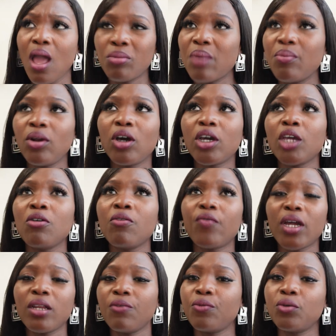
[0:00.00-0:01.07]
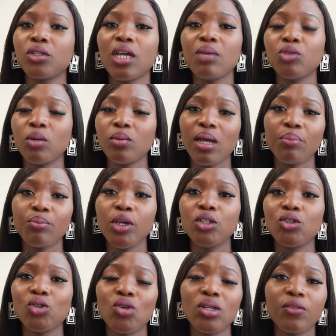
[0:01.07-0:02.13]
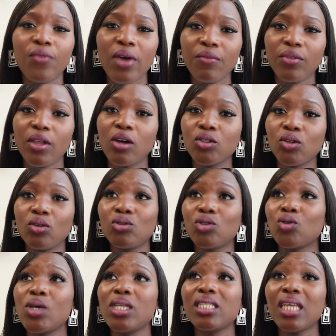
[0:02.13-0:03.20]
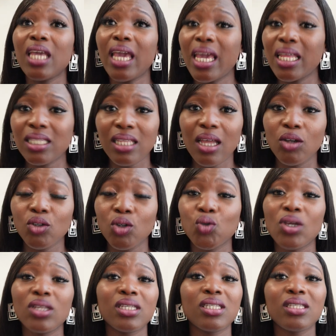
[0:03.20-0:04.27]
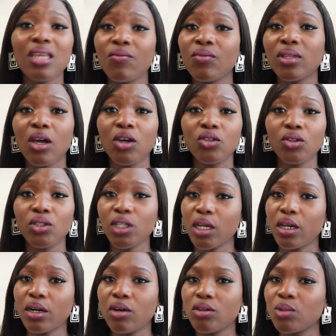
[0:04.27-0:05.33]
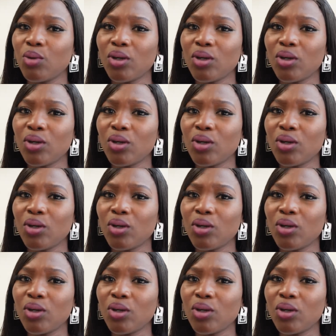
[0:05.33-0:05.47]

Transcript: You might be lucky you find a full-time job that pays you 25,000, 28,000, 27,000 Czech crowns.